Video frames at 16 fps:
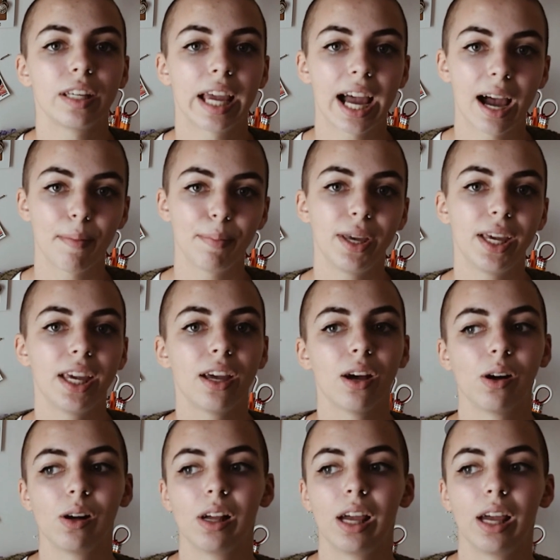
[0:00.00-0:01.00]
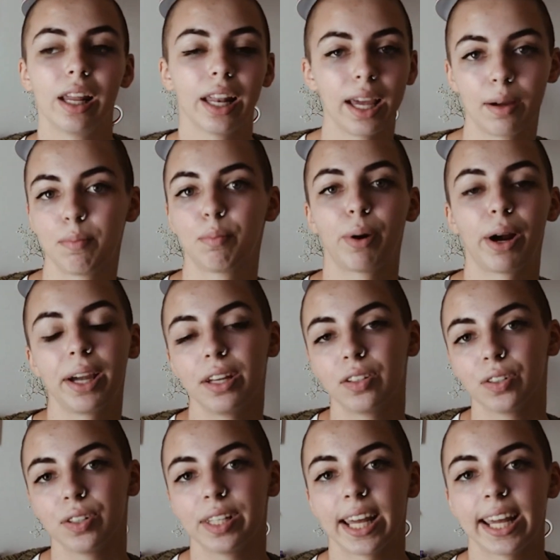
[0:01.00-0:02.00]
you happy and like
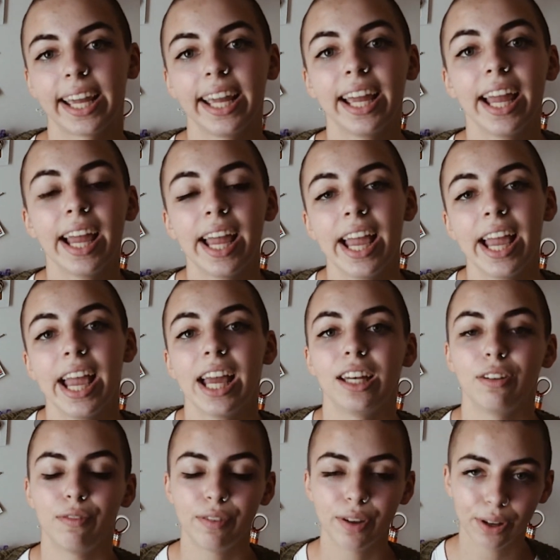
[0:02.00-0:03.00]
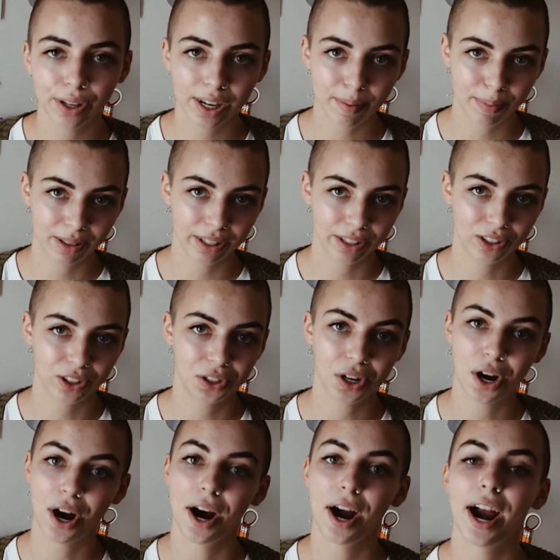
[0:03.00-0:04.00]
brightens your day. And you fill it up in this
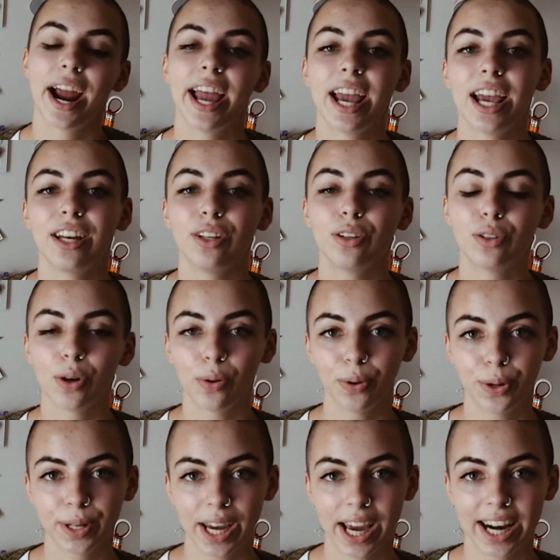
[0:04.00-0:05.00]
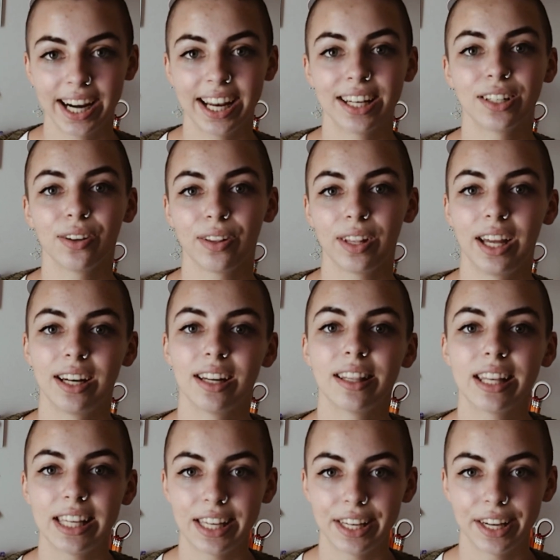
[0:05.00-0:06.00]
jar and you don't look at it until the end of
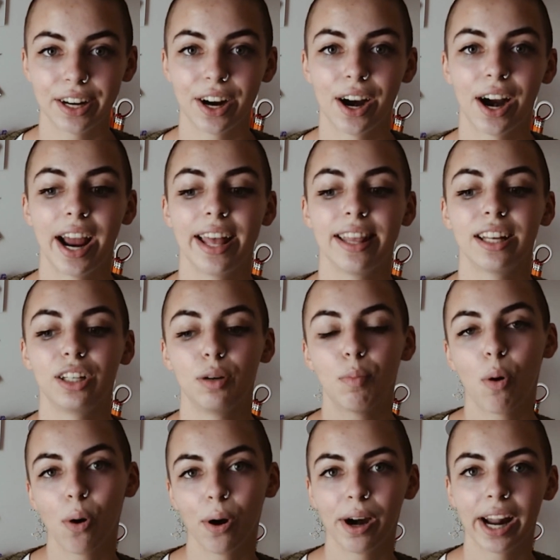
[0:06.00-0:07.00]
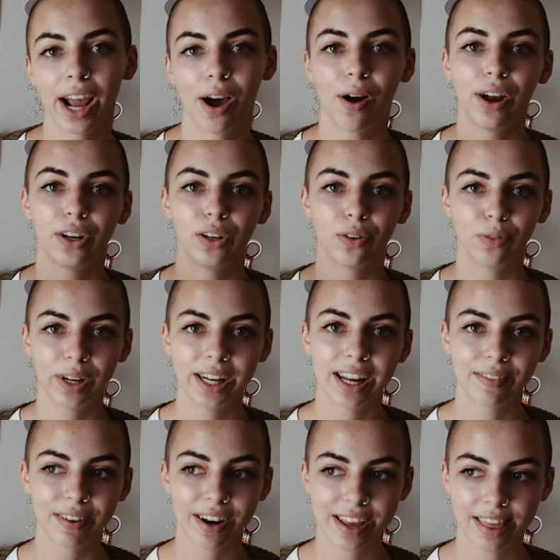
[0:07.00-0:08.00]
the year, and then you pour it out and you read
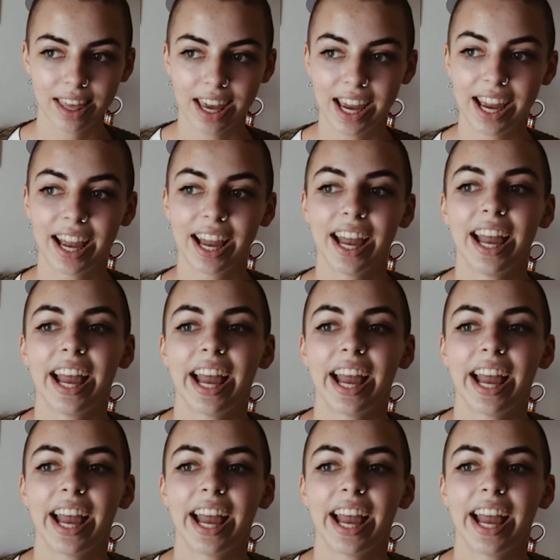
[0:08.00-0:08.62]
everything.